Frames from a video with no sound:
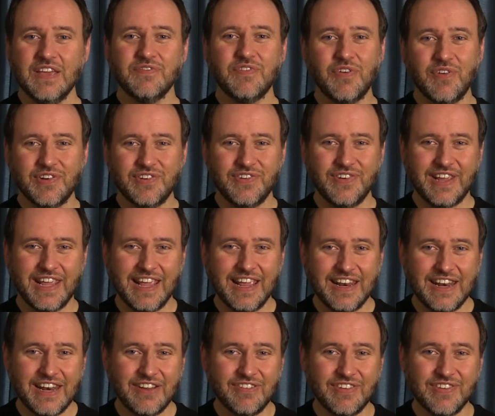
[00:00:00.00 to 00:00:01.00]
But what you
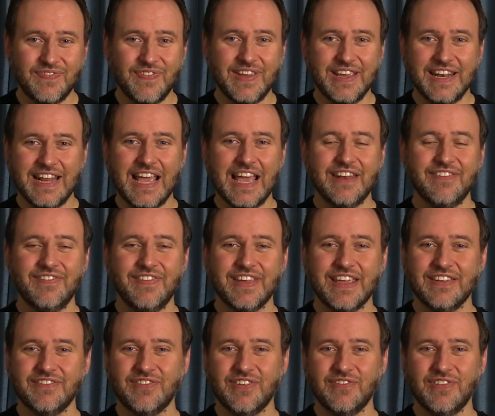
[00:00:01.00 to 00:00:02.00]
can do is be an
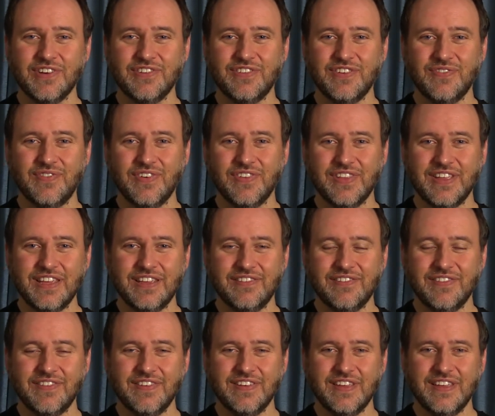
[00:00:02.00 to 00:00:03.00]
advocate for what you
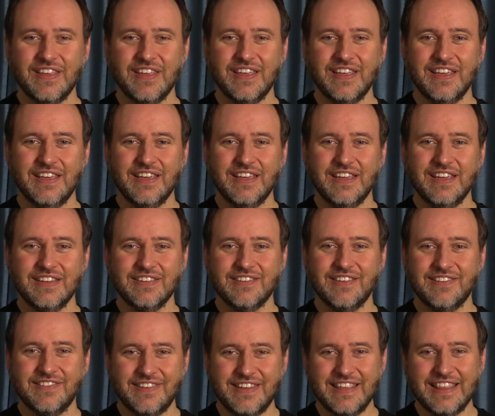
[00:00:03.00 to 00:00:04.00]
believe,
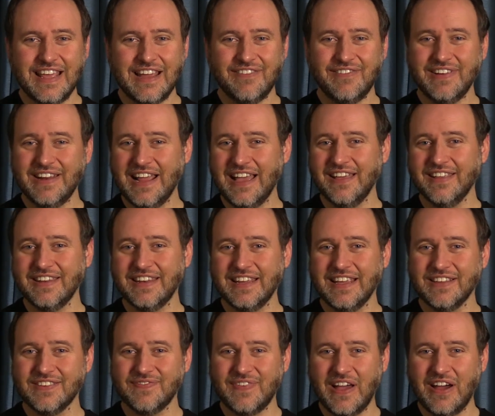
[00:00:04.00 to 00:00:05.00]
to see that reality
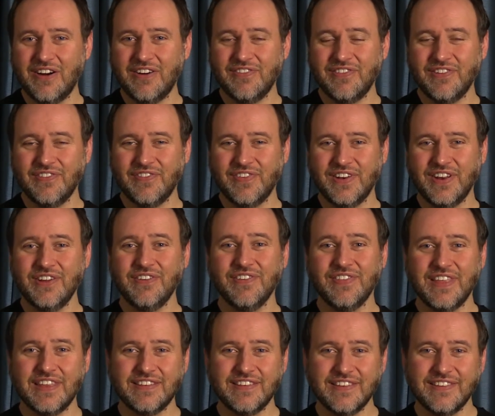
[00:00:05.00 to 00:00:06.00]
as powerful for you,
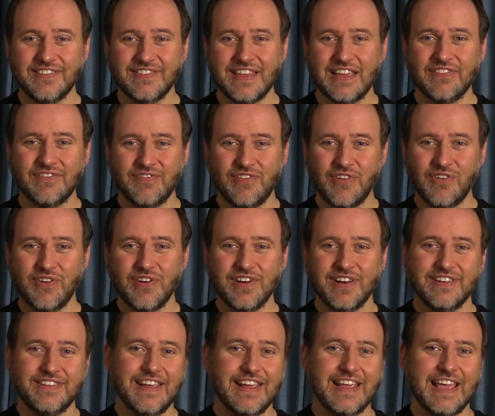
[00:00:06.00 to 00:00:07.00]
and then to step forward
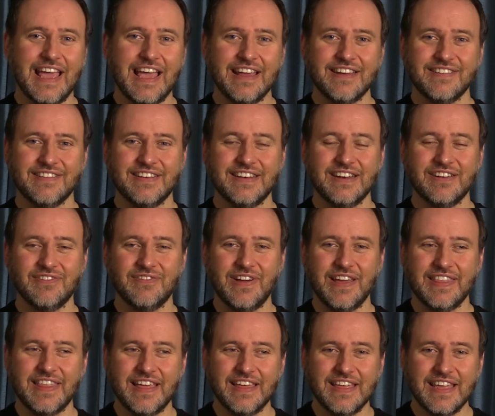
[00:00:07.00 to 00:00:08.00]
and take action in a
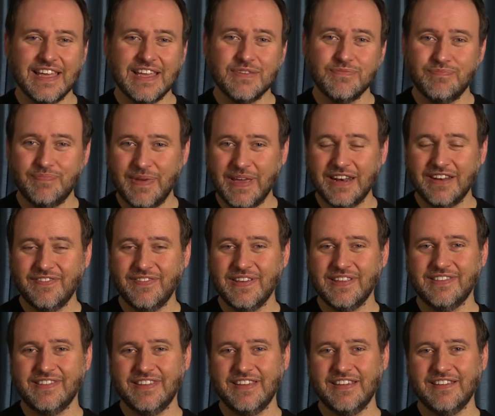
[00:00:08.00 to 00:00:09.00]
way that
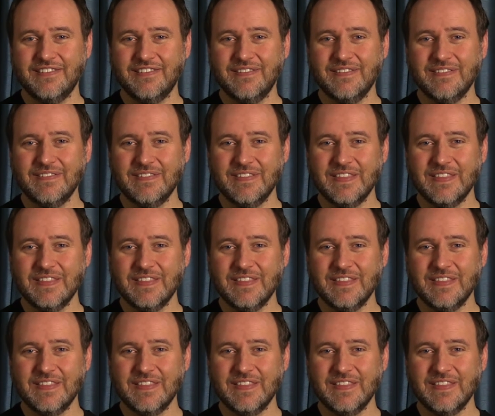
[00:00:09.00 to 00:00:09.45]
benefits you,